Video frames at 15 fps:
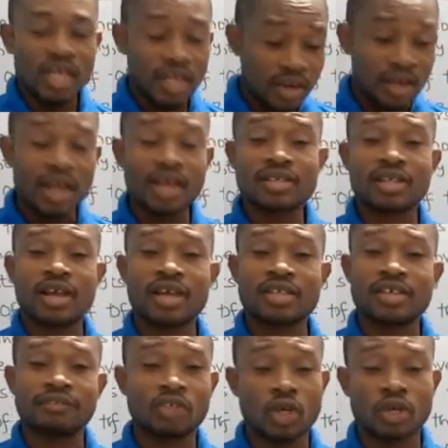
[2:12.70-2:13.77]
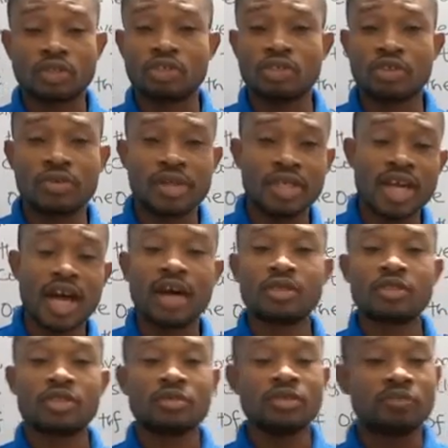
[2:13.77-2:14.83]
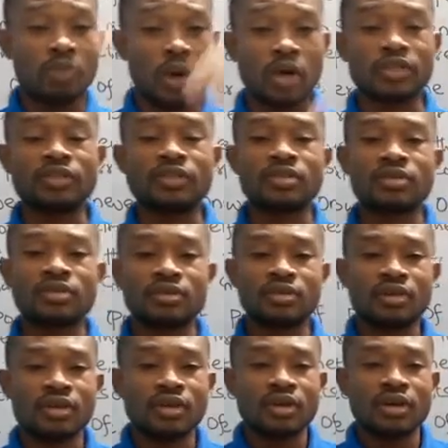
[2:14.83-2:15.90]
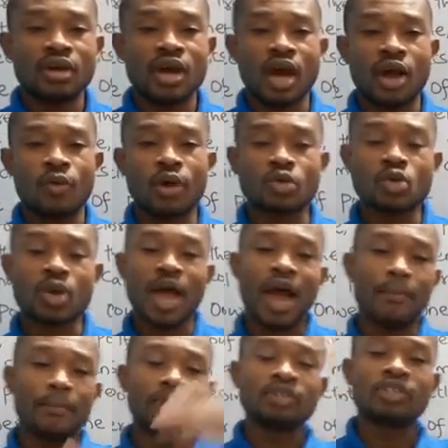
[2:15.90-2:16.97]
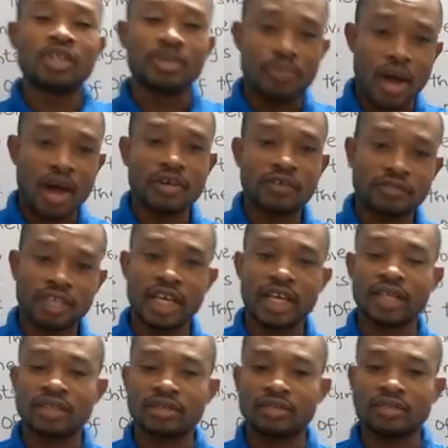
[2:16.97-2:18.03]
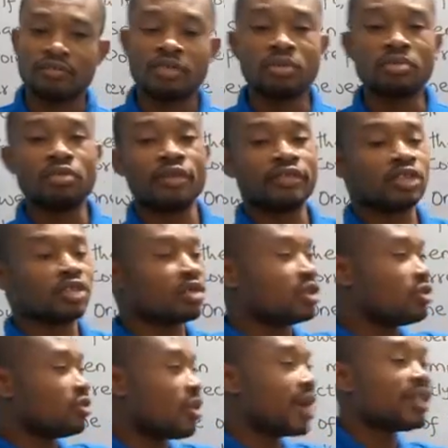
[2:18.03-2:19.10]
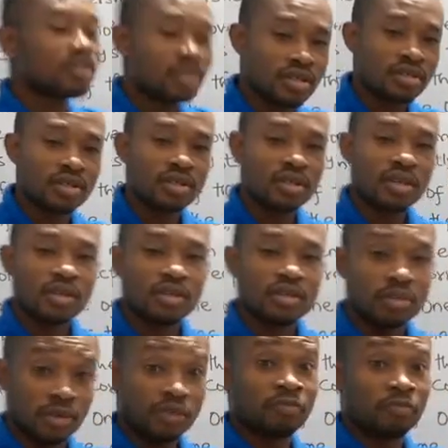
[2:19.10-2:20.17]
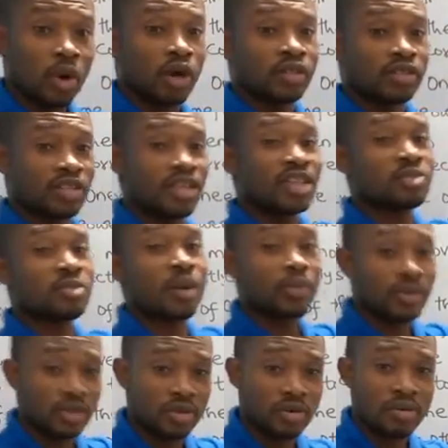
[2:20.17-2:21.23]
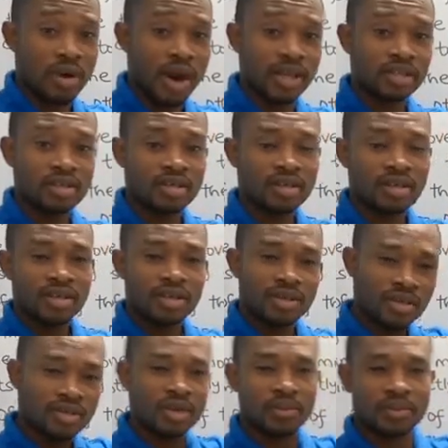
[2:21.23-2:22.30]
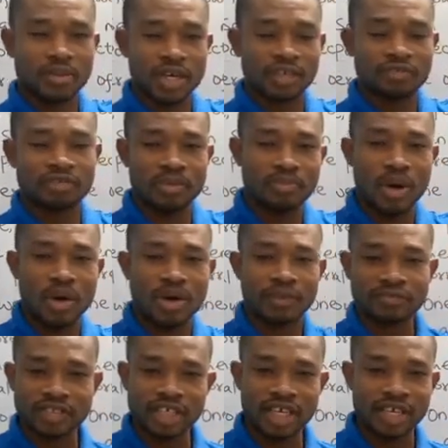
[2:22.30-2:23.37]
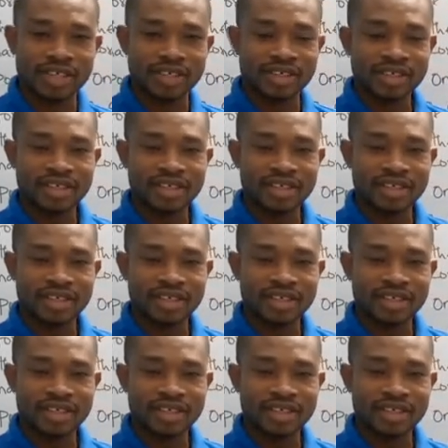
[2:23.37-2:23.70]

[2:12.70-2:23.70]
In our last class, I've taught you already how to move points and what will happen to the power of 10. If you're moving to the right, you move point, decimal point to the right, you subtract from power of 10.